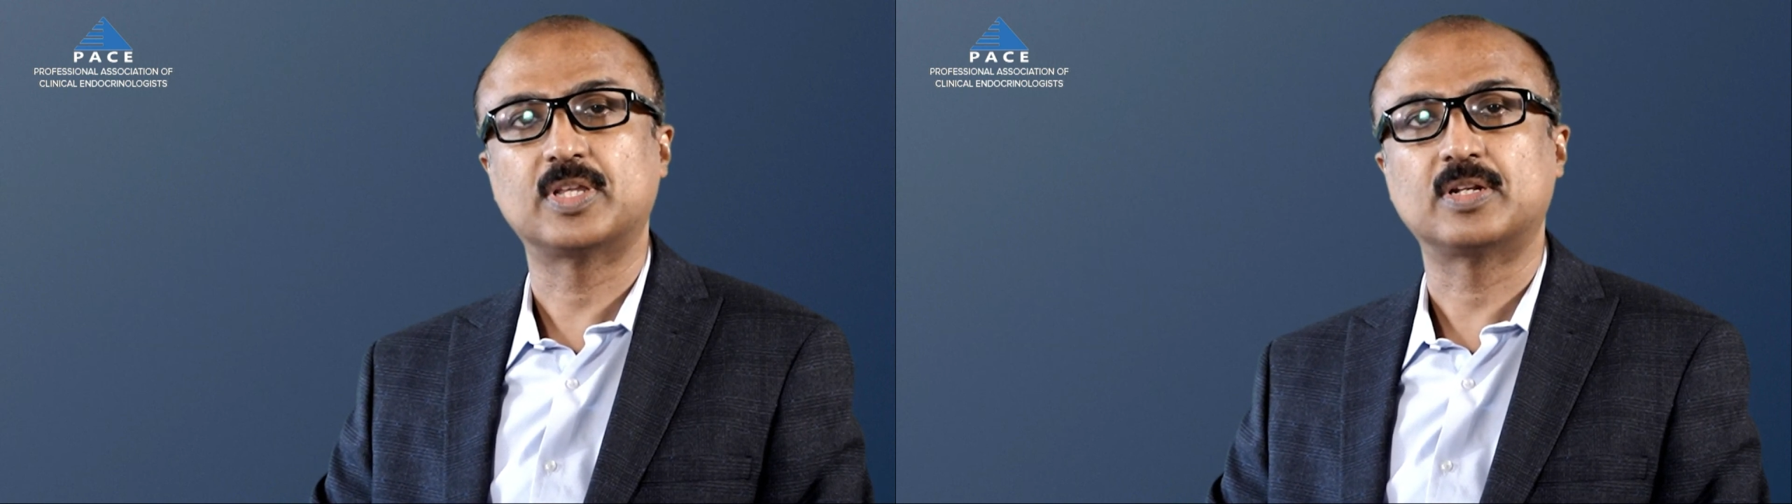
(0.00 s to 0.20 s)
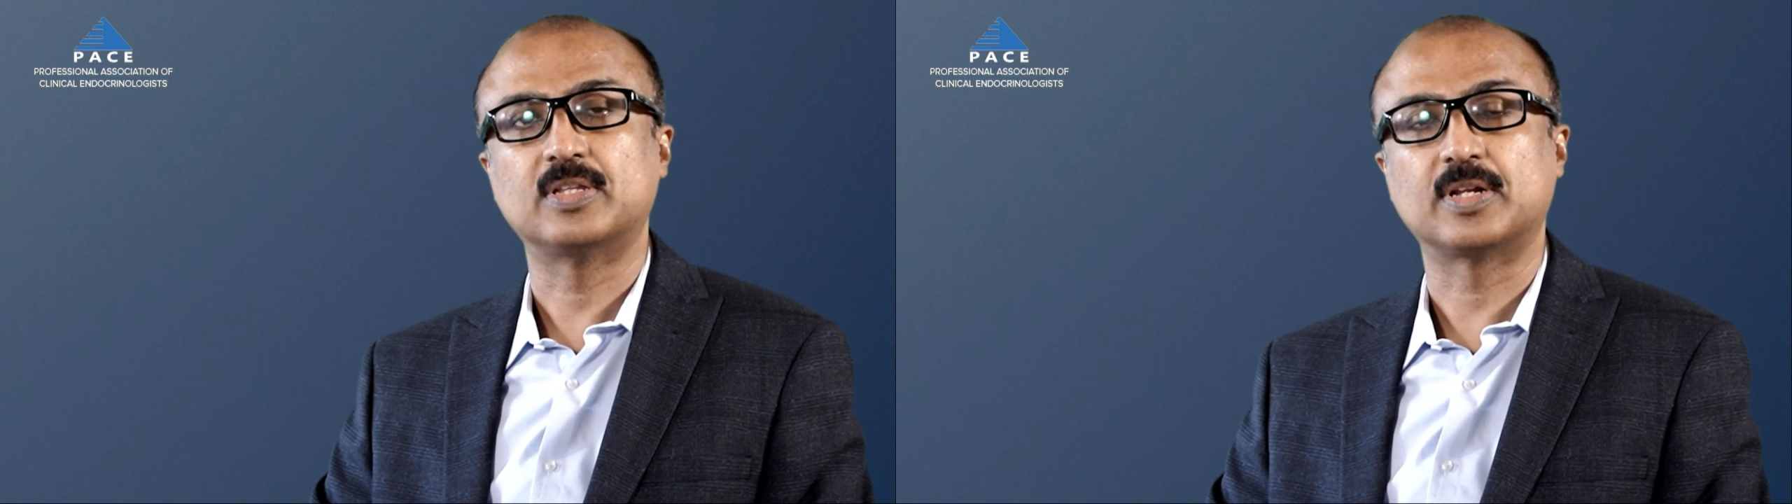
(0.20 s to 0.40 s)

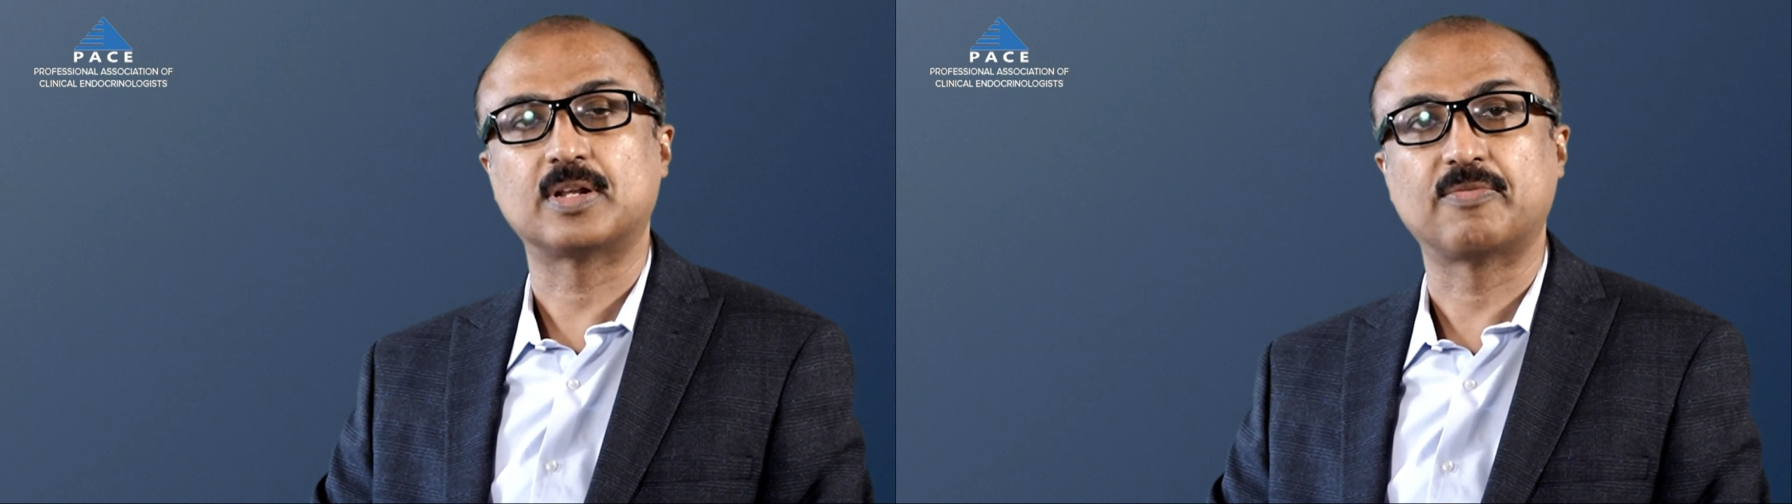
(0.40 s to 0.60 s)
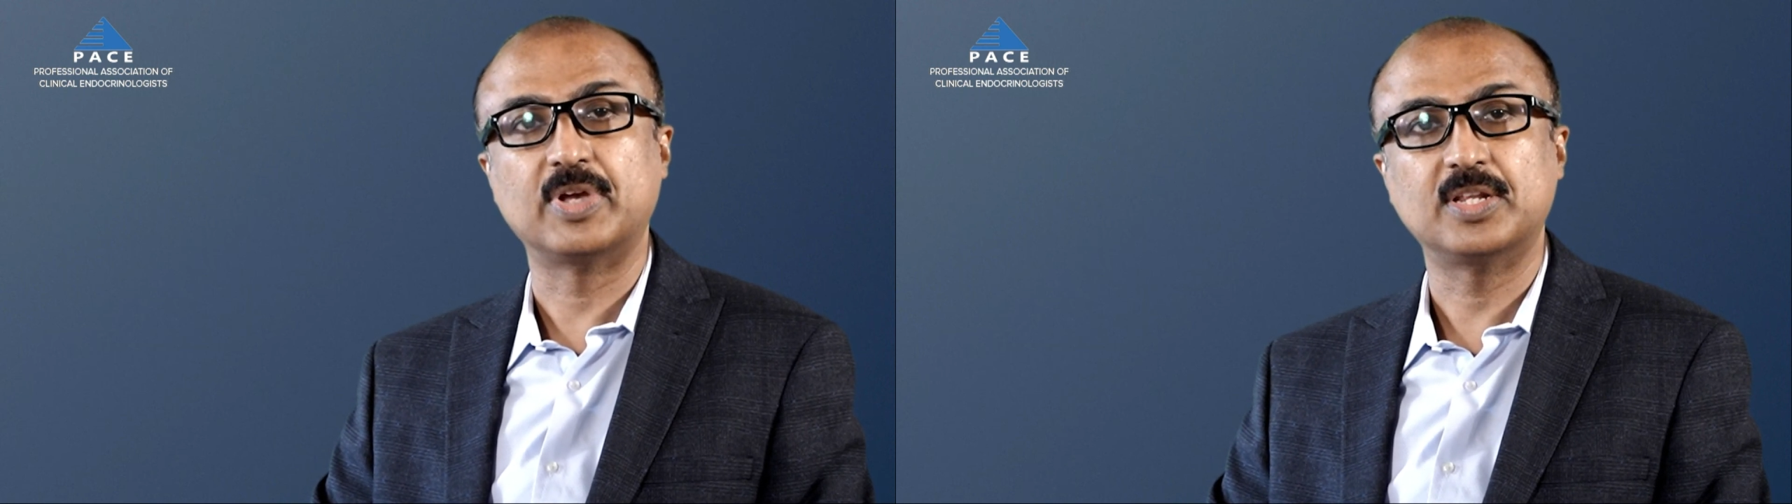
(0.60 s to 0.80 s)
that there are
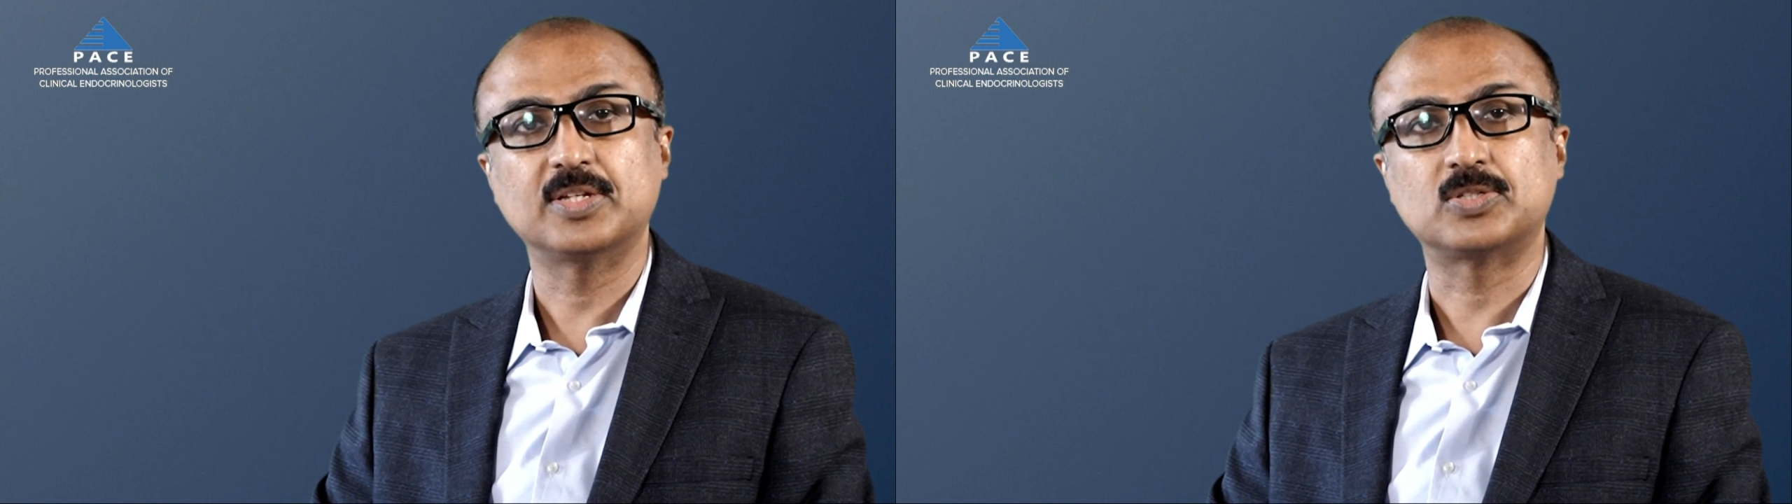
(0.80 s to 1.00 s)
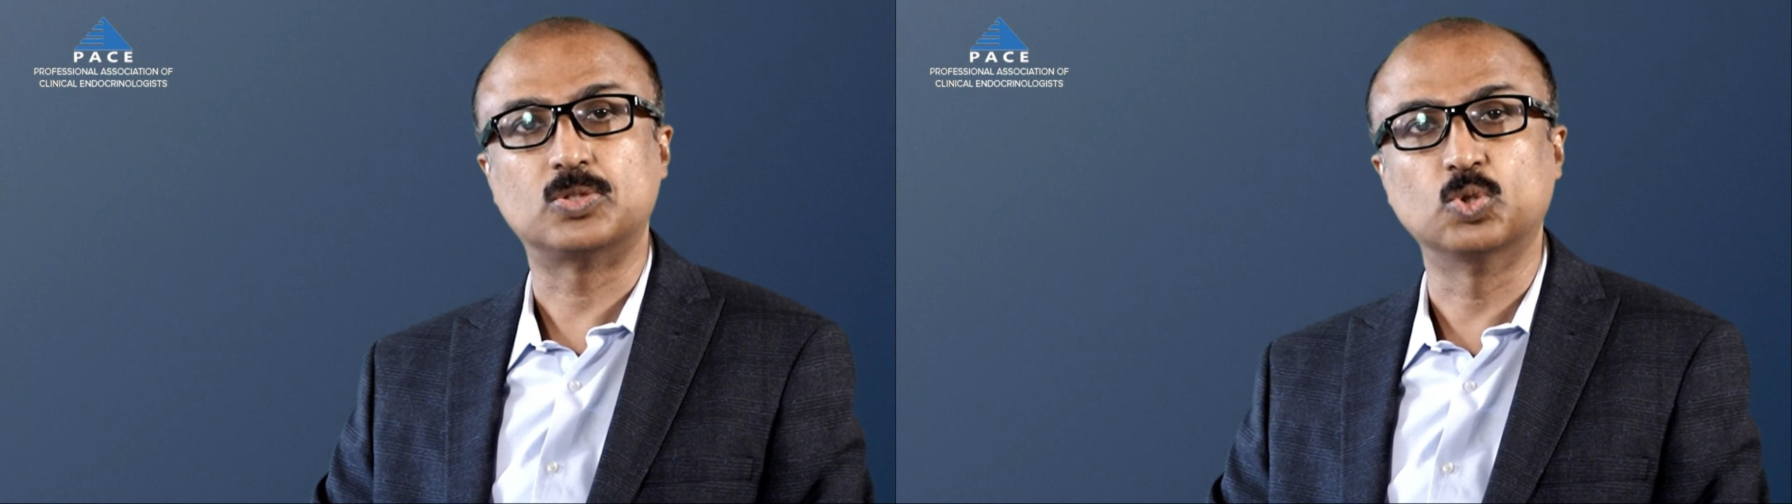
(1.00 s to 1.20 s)

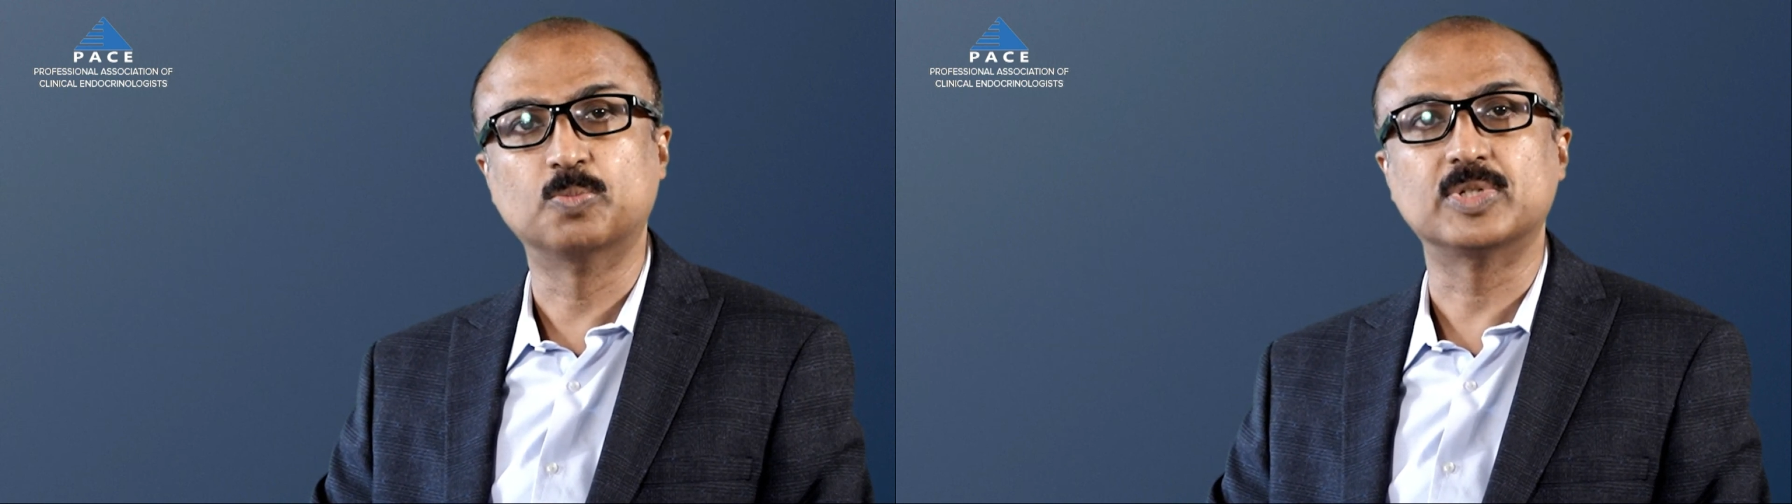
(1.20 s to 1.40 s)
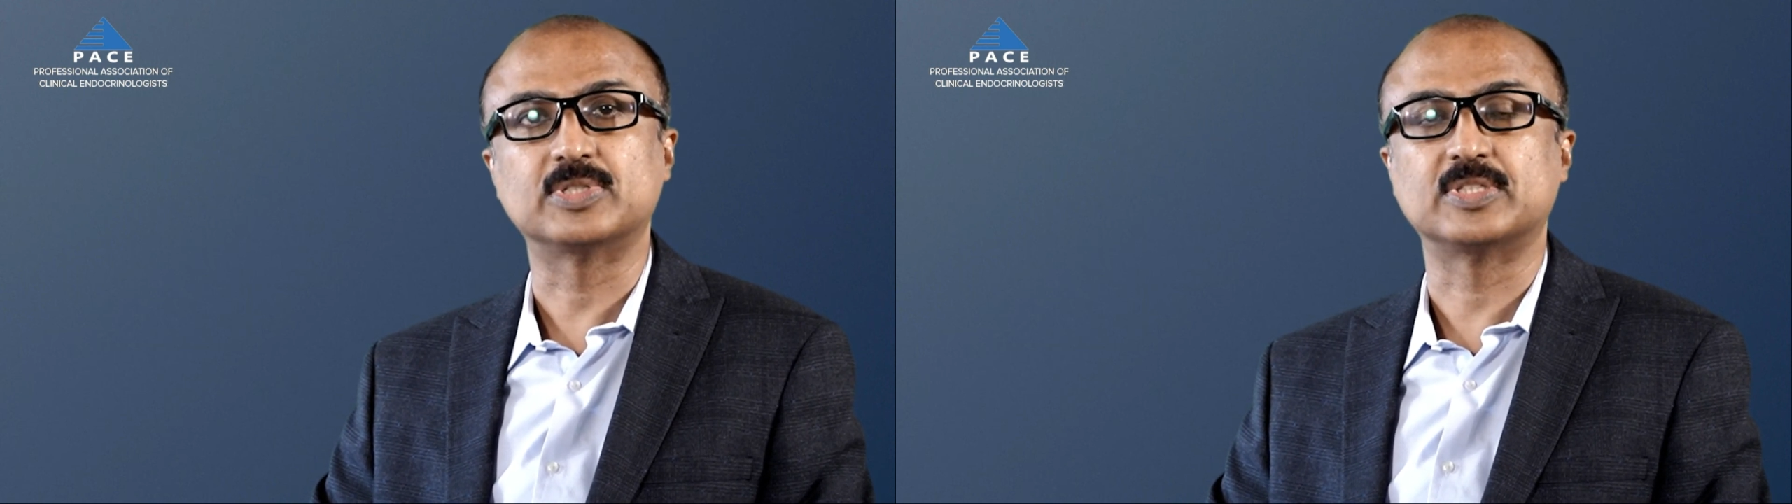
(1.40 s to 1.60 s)
various
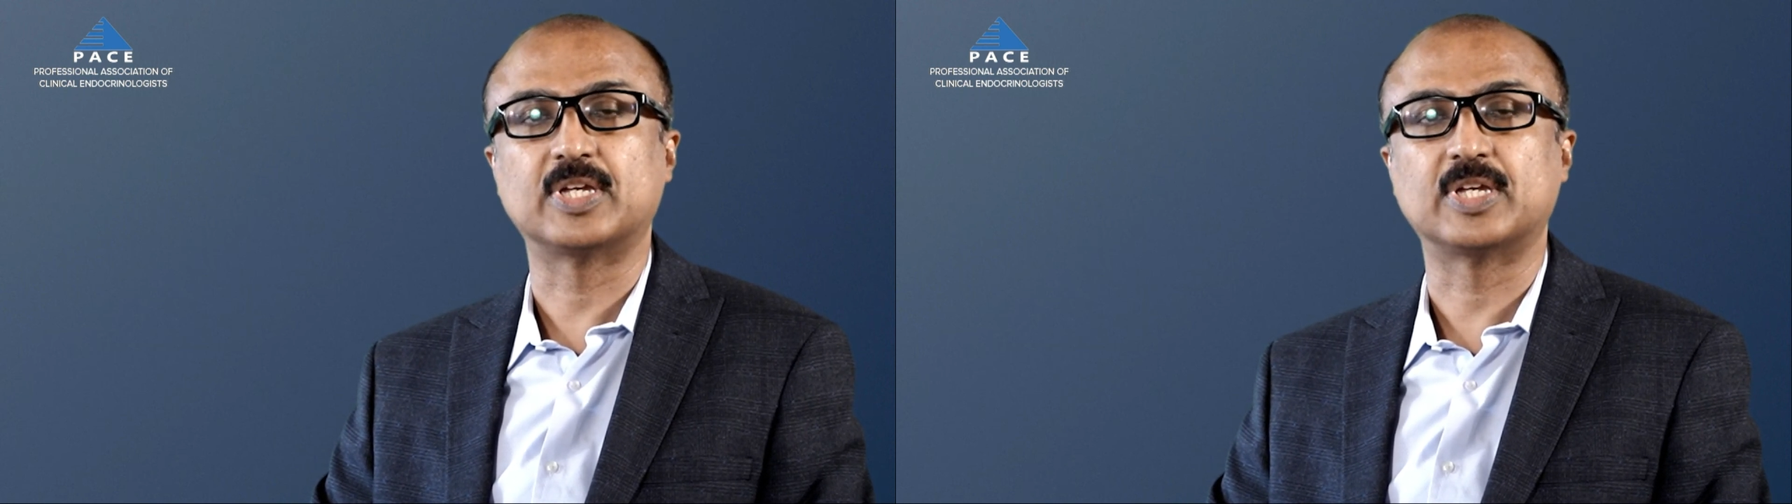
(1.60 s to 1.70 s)
tumors